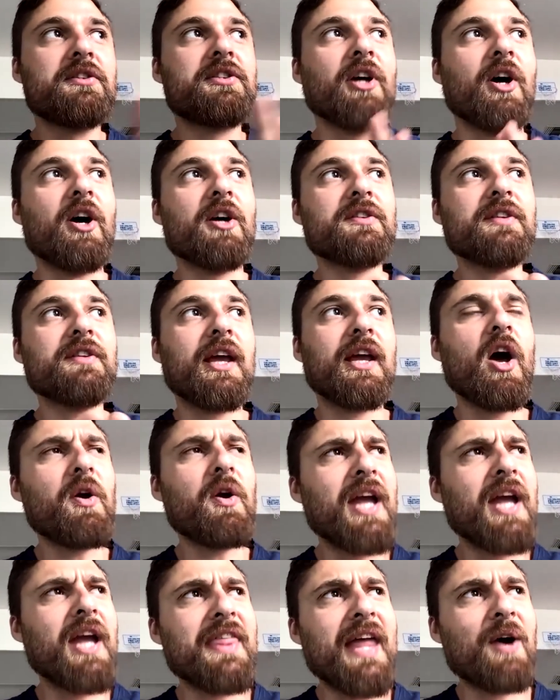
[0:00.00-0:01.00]
So I was like,
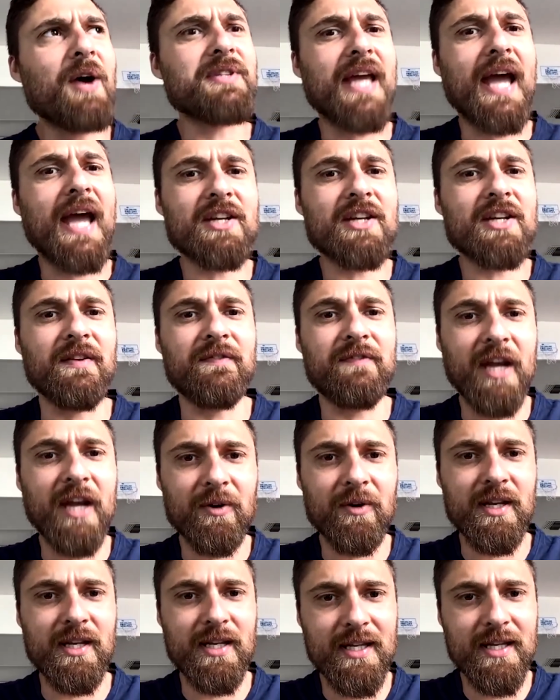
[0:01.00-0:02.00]
okay, that was actually
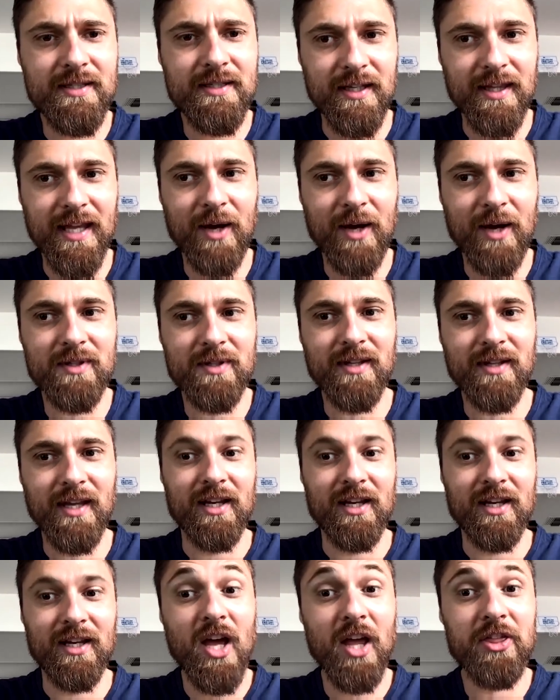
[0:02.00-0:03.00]
very easy. That was
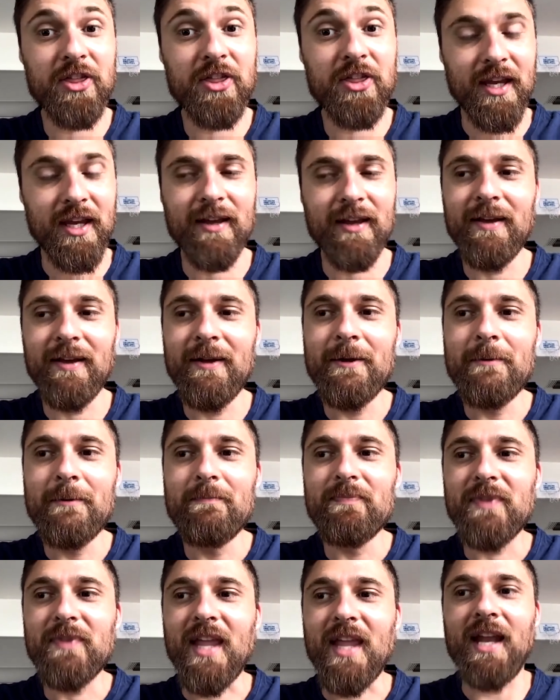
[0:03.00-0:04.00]
like nothing.
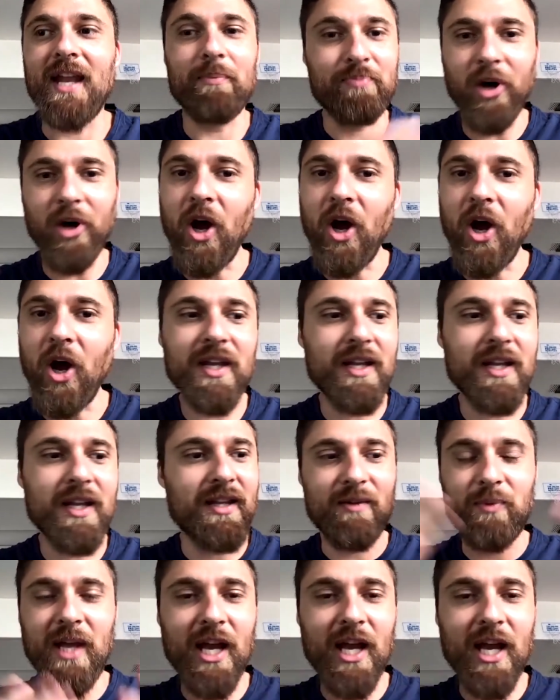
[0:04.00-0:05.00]
And it broke,
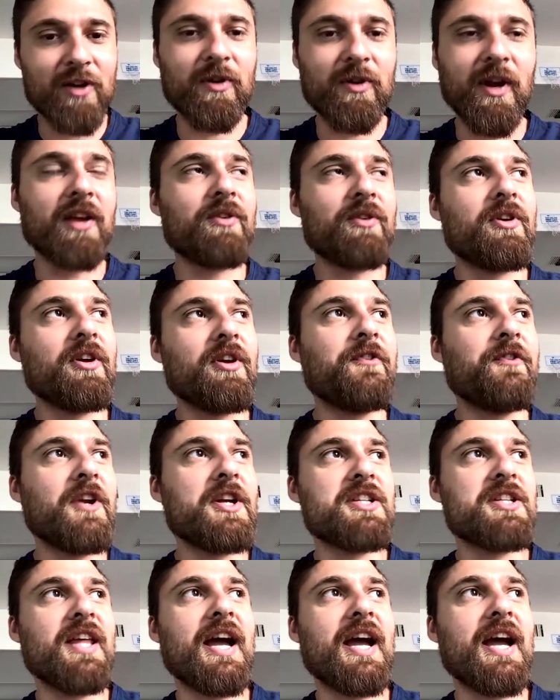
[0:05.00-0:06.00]
and we had great, good
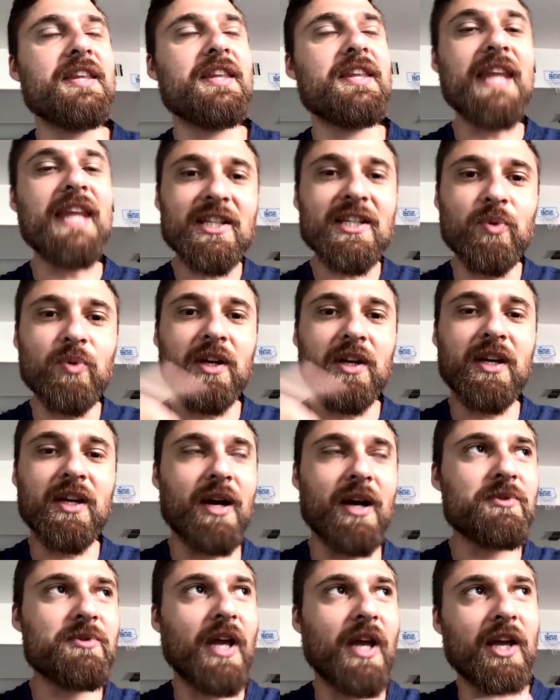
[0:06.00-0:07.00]
footage of that. And the next one
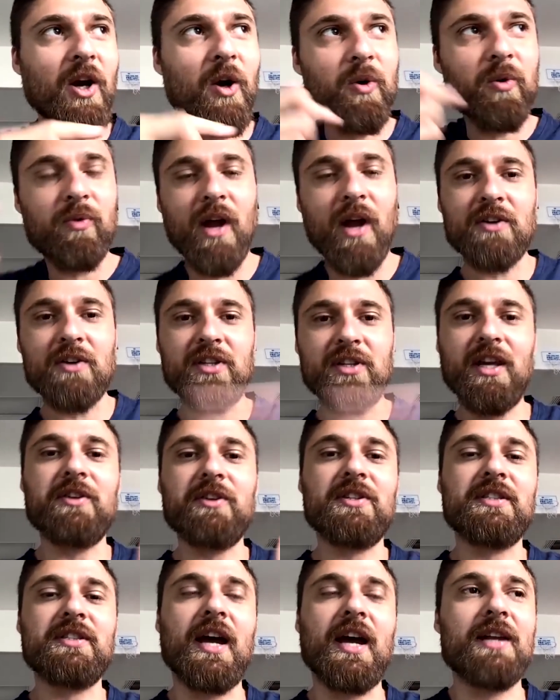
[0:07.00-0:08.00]
comes. I go around to the other
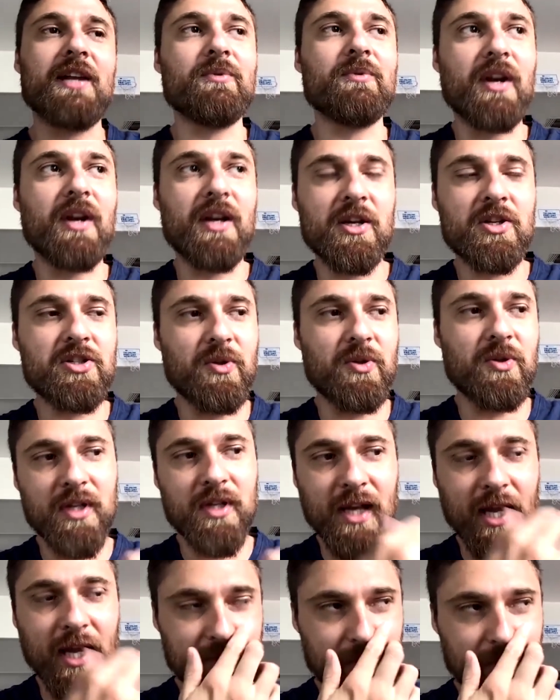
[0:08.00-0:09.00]
side, and we're ready to shoot the
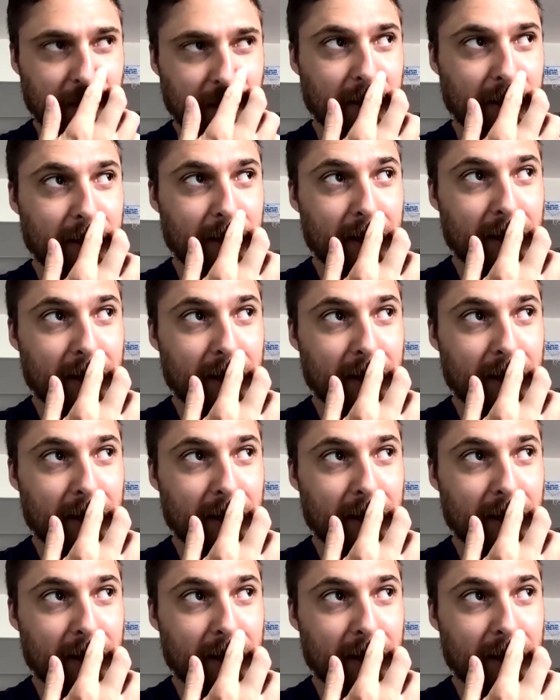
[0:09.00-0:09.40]
next one.